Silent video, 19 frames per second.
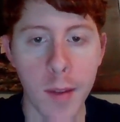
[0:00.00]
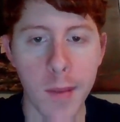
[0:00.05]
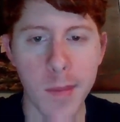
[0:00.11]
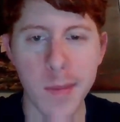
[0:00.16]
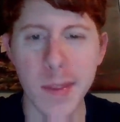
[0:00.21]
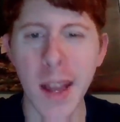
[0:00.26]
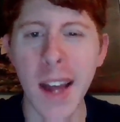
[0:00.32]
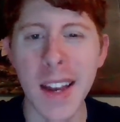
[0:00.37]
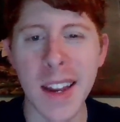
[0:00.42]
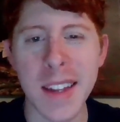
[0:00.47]

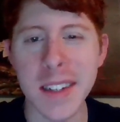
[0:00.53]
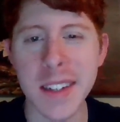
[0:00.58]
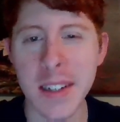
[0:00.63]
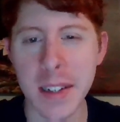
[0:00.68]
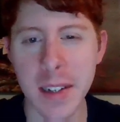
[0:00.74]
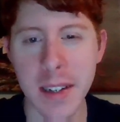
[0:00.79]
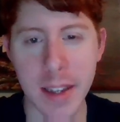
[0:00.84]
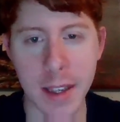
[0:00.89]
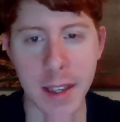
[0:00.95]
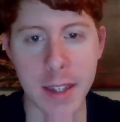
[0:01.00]
not
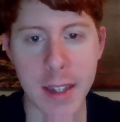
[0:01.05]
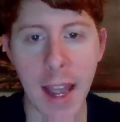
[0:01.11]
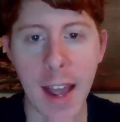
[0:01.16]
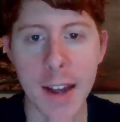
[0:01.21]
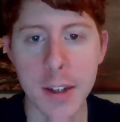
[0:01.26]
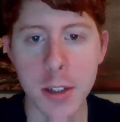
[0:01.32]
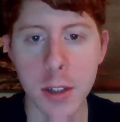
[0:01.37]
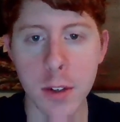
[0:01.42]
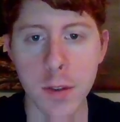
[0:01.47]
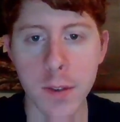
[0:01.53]
necessarily a
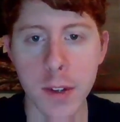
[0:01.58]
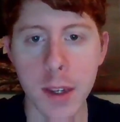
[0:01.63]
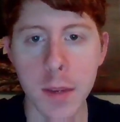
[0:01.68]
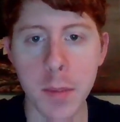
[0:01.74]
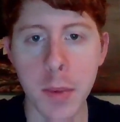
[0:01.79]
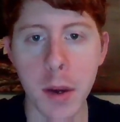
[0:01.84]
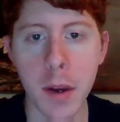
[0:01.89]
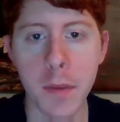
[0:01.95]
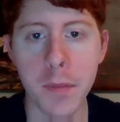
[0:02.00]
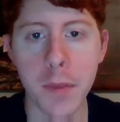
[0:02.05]
catastrophe,
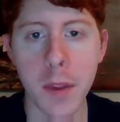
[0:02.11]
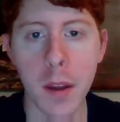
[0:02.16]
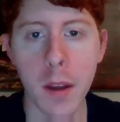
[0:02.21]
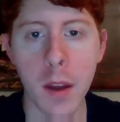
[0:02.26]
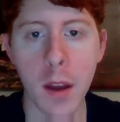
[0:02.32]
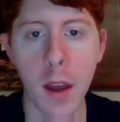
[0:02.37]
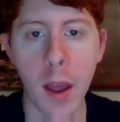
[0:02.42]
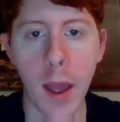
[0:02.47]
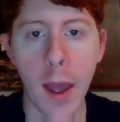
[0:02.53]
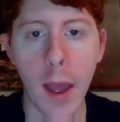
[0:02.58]
but
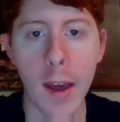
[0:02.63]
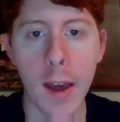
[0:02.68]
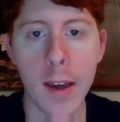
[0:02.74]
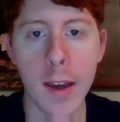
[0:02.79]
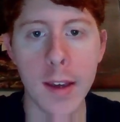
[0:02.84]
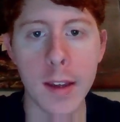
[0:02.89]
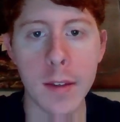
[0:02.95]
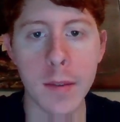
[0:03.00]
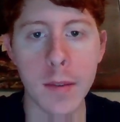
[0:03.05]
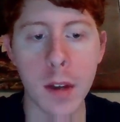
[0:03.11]

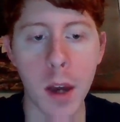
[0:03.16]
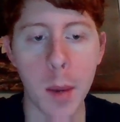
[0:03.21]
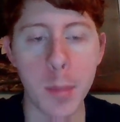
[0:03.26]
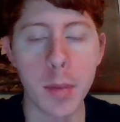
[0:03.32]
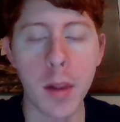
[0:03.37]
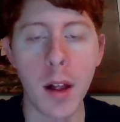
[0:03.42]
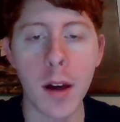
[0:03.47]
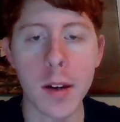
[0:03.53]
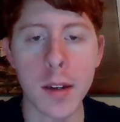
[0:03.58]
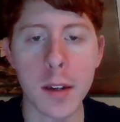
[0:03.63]
a
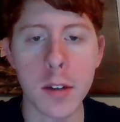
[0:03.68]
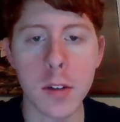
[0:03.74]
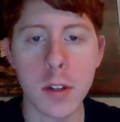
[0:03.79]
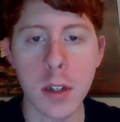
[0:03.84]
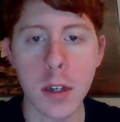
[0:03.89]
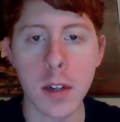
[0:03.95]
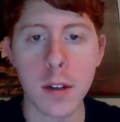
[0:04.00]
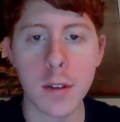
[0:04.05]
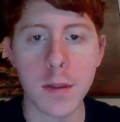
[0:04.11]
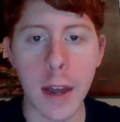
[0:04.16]
blockage
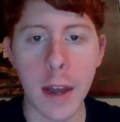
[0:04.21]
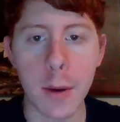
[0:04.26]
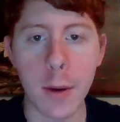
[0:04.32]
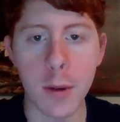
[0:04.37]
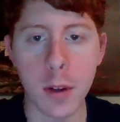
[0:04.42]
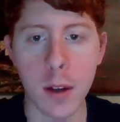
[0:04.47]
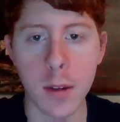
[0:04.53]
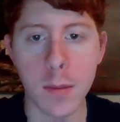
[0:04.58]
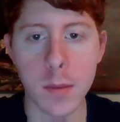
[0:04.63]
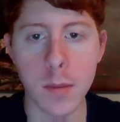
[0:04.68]
of
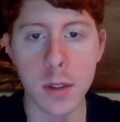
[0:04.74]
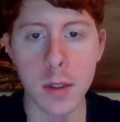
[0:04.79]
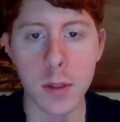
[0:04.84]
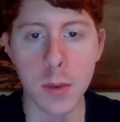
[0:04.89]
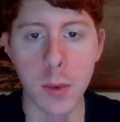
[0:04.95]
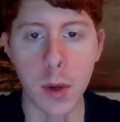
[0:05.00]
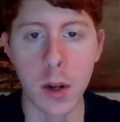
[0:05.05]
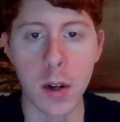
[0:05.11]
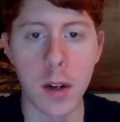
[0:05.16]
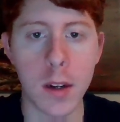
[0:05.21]
outcomes
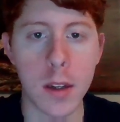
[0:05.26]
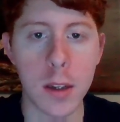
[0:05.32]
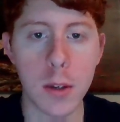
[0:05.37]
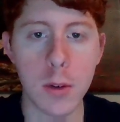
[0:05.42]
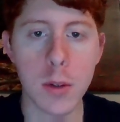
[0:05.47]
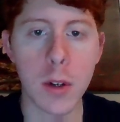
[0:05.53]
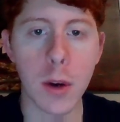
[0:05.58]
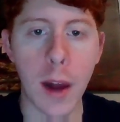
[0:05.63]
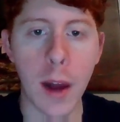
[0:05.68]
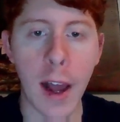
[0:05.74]
where you
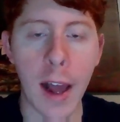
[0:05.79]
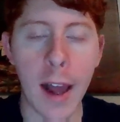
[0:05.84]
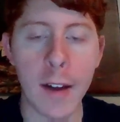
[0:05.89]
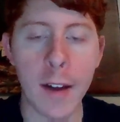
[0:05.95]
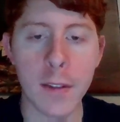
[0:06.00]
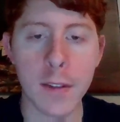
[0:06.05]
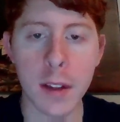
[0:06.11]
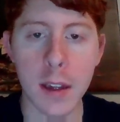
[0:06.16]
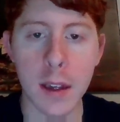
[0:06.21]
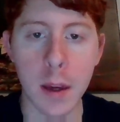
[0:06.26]
don't
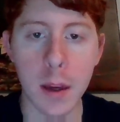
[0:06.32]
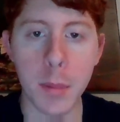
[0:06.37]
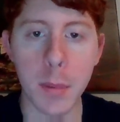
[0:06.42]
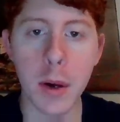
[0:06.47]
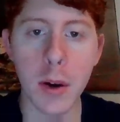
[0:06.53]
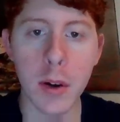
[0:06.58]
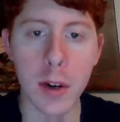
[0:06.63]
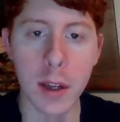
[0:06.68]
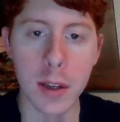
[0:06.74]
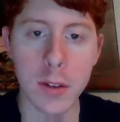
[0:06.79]
have the
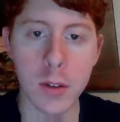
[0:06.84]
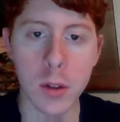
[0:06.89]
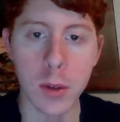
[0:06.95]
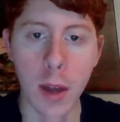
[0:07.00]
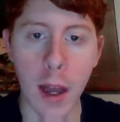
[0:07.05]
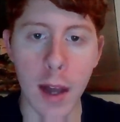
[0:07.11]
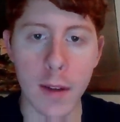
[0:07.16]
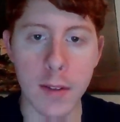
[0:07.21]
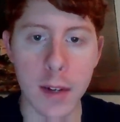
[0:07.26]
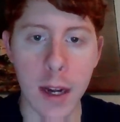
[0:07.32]
ability to
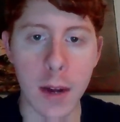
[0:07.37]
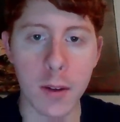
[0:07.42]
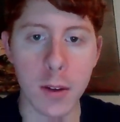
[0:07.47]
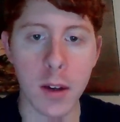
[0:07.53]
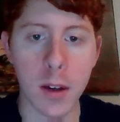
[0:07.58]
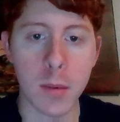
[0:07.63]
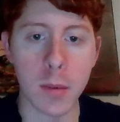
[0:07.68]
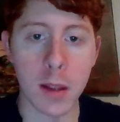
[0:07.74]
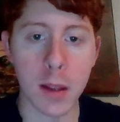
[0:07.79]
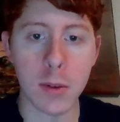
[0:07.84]
have an
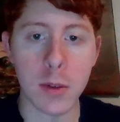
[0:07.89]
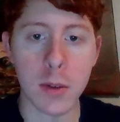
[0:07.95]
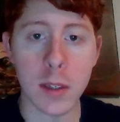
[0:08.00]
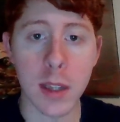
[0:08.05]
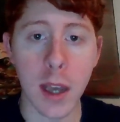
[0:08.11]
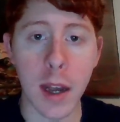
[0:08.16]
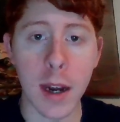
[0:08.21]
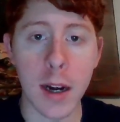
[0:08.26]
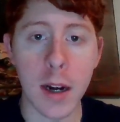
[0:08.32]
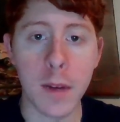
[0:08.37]
outcome that you
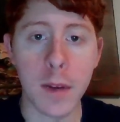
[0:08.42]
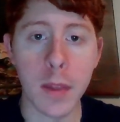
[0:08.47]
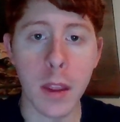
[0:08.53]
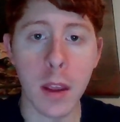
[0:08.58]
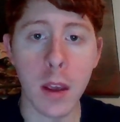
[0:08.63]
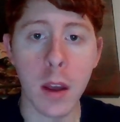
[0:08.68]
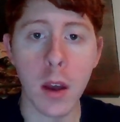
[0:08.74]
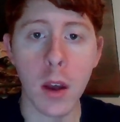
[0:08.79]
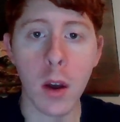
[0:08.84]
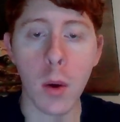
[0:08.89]
desire,
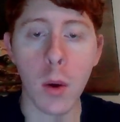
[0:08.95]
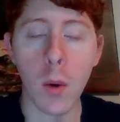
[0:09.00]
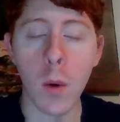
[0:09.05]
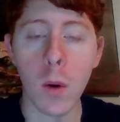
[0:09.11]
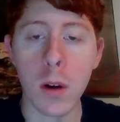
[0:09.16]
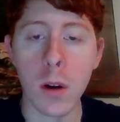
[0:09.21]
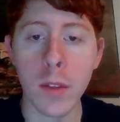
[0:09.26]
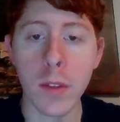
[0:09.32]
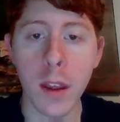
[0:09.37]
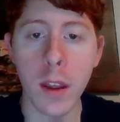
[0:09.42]

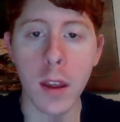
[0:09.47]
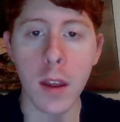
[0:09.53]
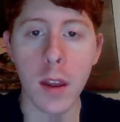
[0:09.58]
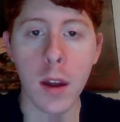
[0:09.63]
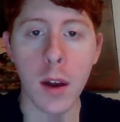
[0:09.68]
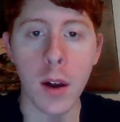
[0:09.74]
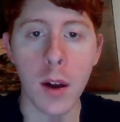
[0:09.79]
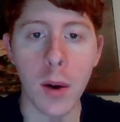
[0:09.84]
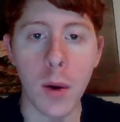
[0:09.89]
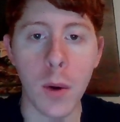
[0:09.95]
or
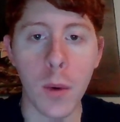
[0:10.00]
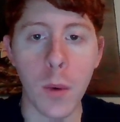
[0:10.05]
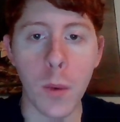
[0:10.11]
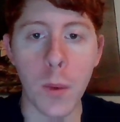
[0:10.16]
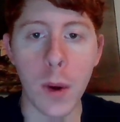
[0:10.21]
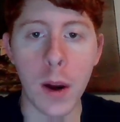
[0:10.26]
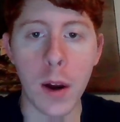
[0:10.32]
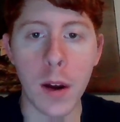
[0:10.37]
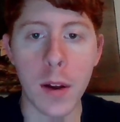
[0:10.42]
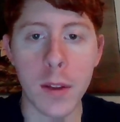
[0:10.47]

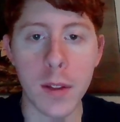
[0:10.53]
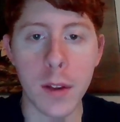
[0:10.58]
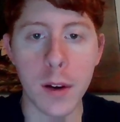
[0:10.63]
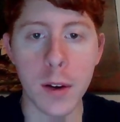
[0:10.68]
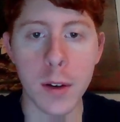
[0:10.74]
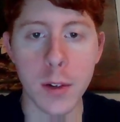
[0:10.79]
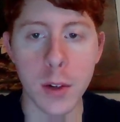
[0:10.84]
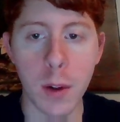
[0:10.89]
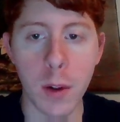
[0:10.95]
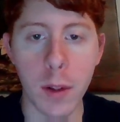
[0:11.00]
where
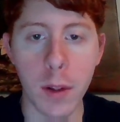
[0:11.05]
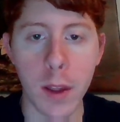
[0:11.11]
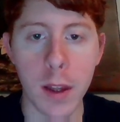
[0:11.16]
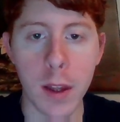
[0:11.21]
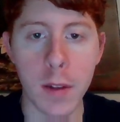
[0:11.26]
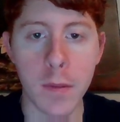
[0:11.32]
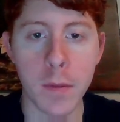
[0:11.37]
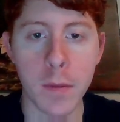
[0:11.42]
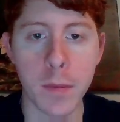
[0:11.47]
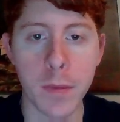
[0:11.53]
there's
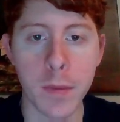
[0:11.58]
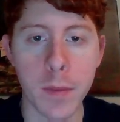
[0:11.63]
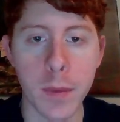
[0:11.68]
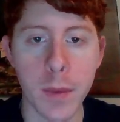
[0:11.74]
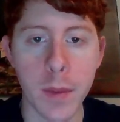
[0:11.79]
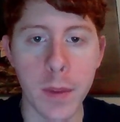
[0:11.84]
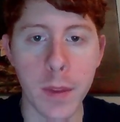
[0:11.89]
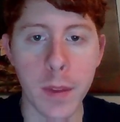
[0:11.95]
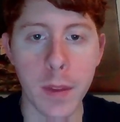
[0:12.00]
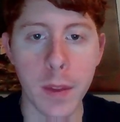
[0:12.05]
only
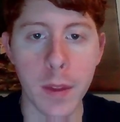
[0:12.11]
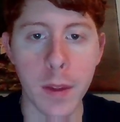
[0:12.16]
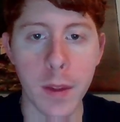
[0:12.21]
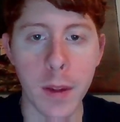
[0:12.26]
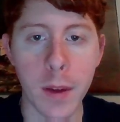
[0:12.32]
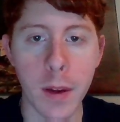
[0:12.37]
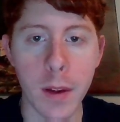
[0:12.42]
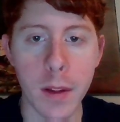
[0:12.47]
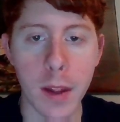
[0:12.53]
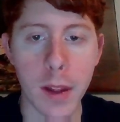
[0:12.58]

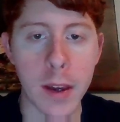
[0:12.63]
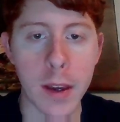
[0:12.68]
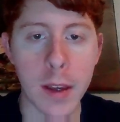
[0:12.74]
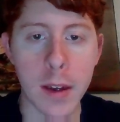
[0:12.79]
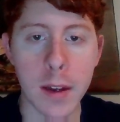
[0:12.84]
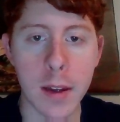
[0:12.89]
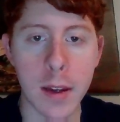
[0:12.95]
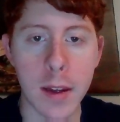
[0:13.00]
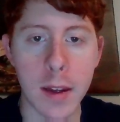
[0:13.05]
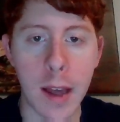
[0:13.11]
like
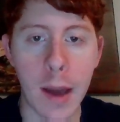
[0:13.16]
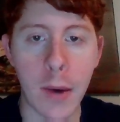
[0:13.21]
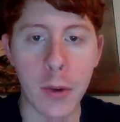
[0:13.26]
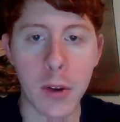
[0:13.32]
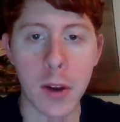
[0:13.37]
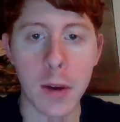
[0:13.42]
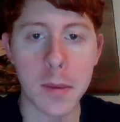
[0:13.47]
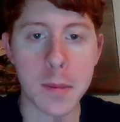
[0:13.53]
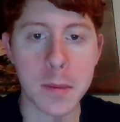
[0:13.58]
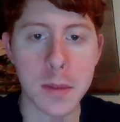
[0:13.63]

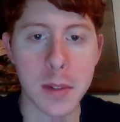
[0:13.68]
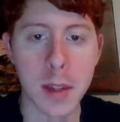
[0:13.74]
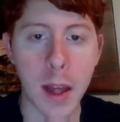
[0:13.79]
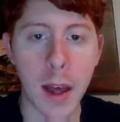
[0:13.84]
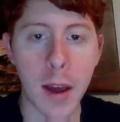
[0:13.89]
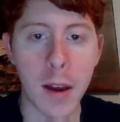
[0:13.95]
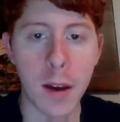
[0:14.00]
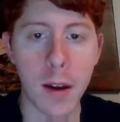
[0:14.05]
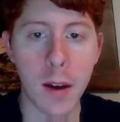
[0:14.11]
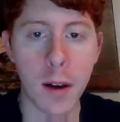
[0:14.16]
outcomes
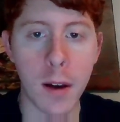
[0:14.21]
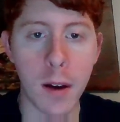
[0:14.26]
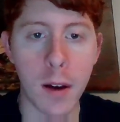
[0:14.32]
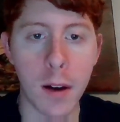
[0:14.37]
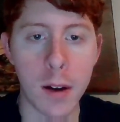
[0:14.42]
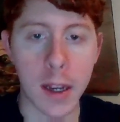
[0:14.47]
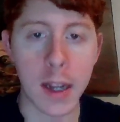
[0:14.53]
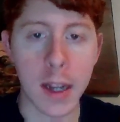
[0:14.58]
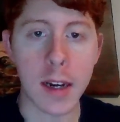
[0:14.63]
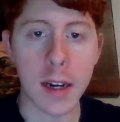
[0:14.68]
that are
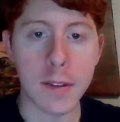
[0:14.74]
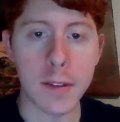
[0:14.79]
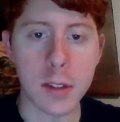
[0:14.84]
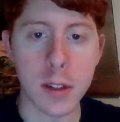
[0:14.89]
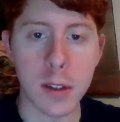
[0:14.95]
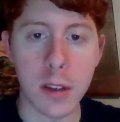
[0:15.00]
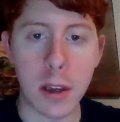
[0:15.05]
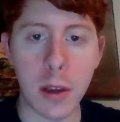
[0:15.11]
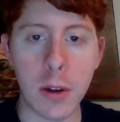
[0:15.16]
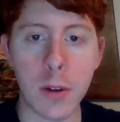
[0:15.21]
negative
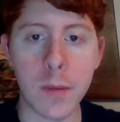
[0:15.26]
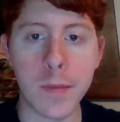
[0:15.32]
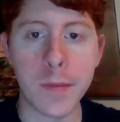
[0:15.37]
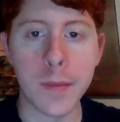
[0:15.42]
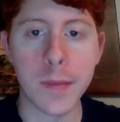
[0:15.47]
to you.